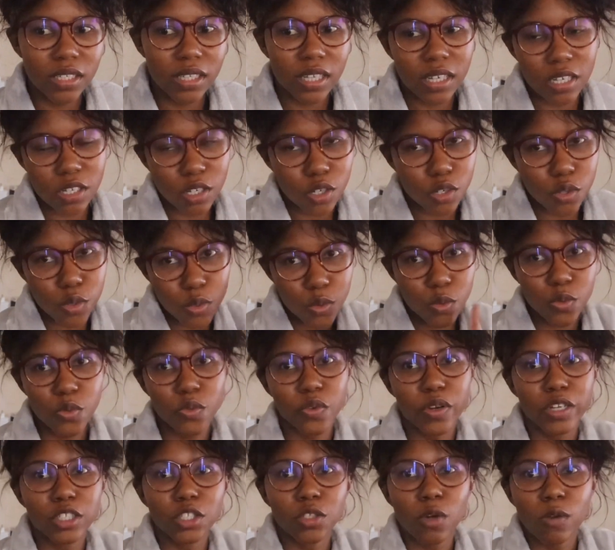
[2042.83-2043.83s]
there's two
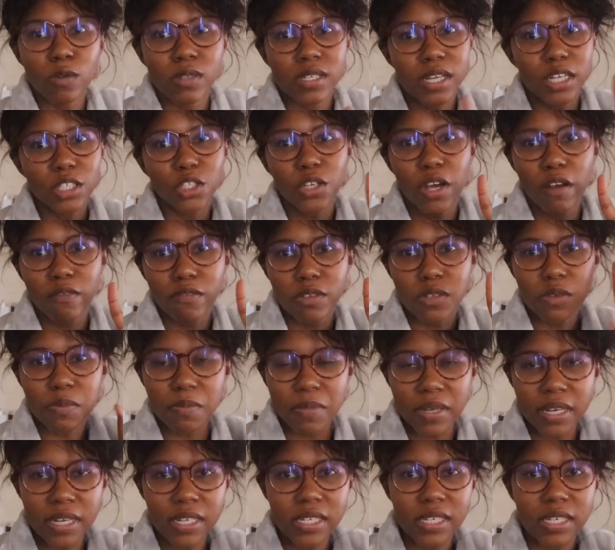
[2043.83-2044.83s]
thresholds that you have to
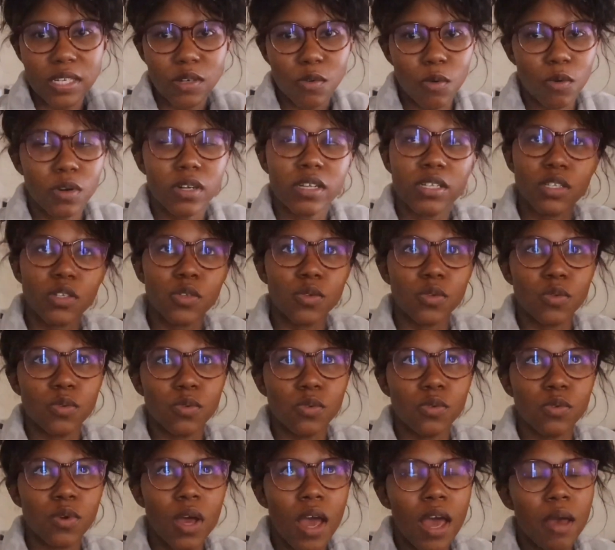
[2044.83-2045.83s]
meet in order
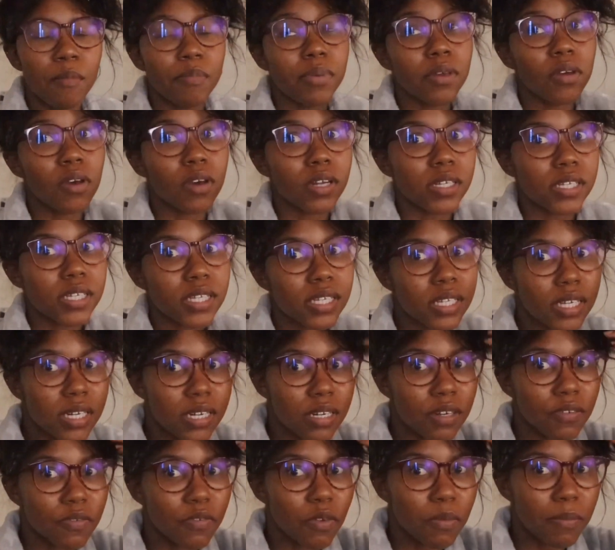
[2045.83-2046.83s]
to be
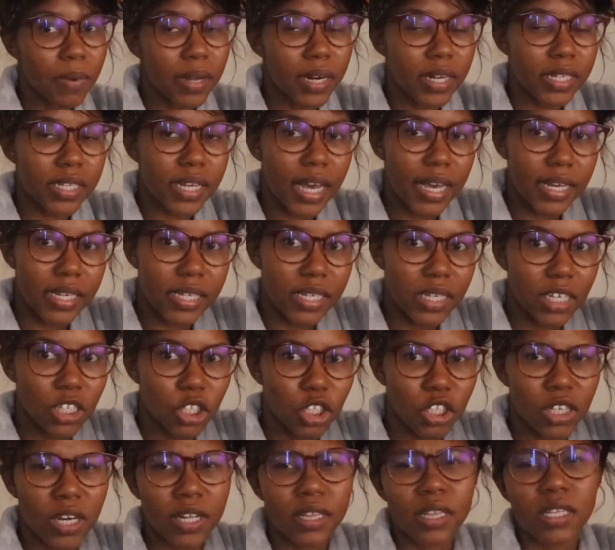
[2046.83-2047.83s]
considered for
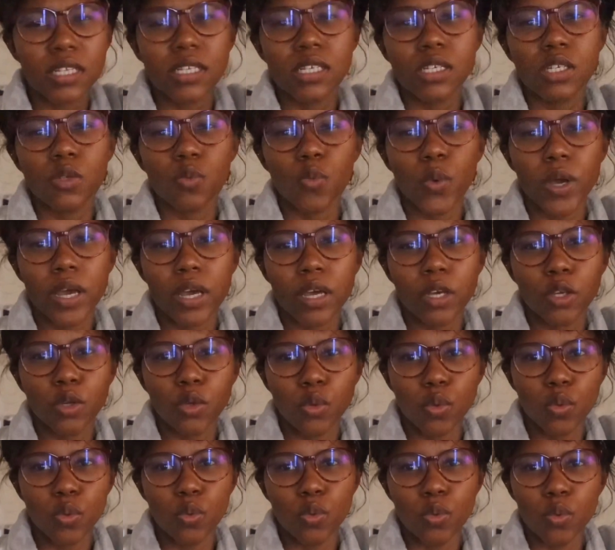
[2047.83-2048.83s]
monetization and this is where
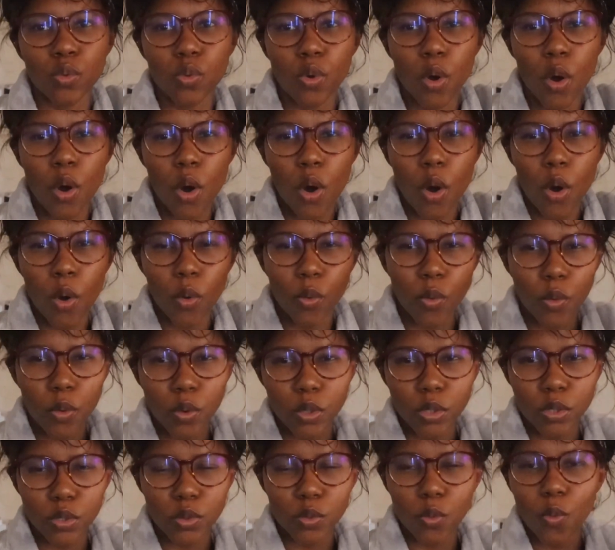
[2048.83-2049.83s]
you
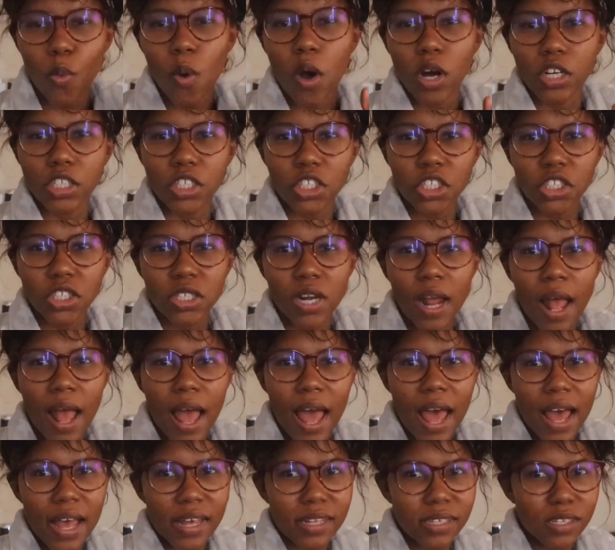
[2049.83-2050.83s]
would watch
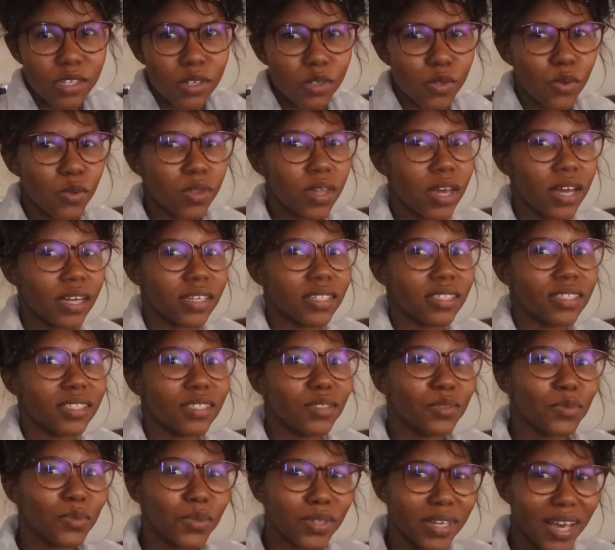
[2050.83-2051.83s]
ads so that
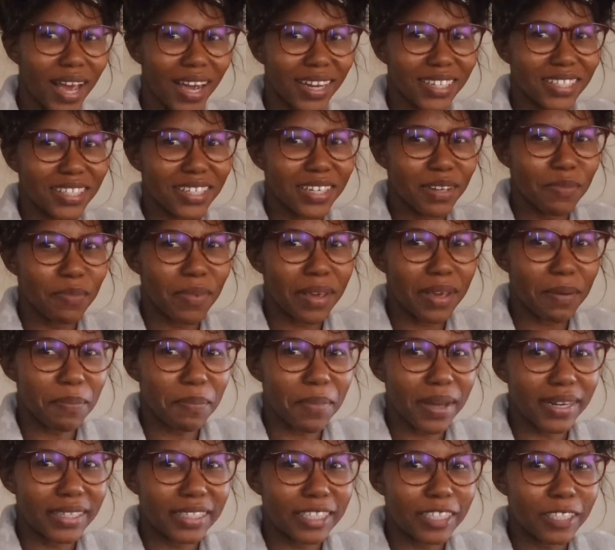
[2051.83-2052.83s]
we actually make
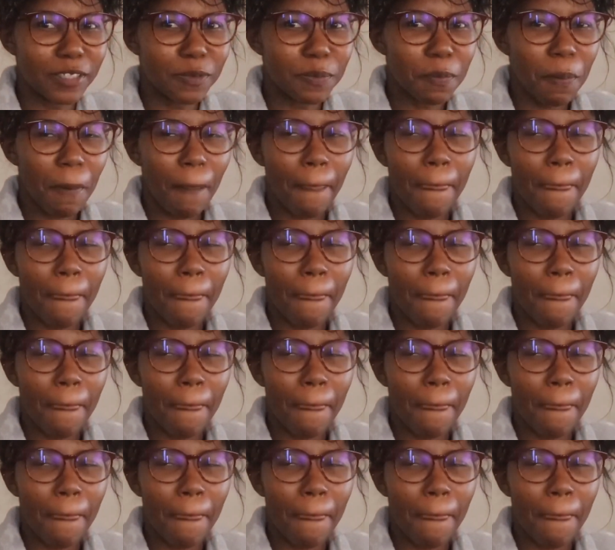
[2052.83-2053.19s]
money